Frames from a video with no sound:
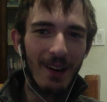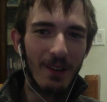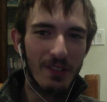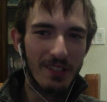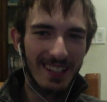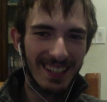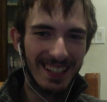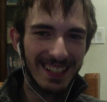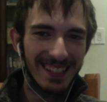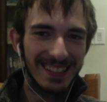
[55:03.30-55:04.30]
Ghost.
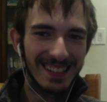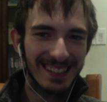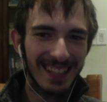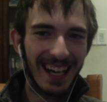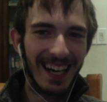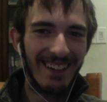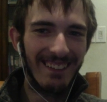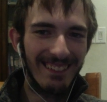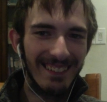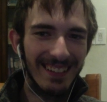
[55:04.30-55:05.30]
So,
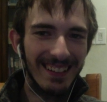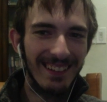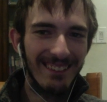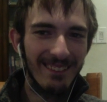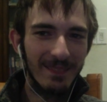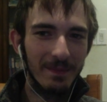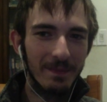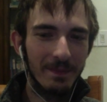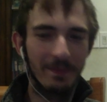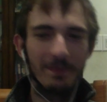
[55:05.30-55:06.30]

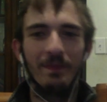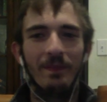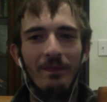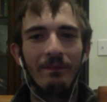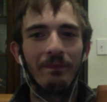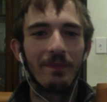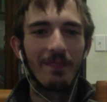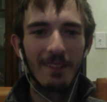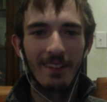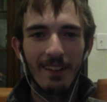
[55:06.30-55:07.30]
hmm.
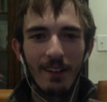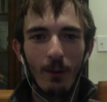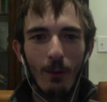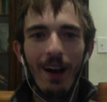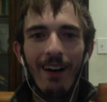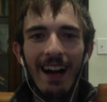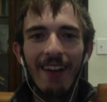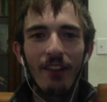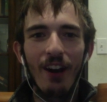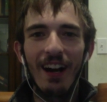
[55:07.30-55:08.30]
Well, I have
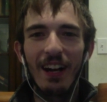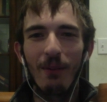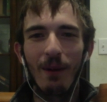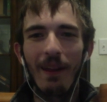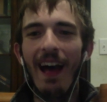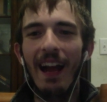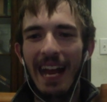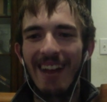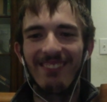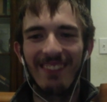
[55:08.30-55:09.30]
no idea where that
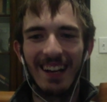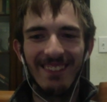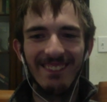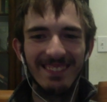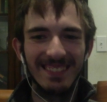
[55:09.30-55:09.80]
came from.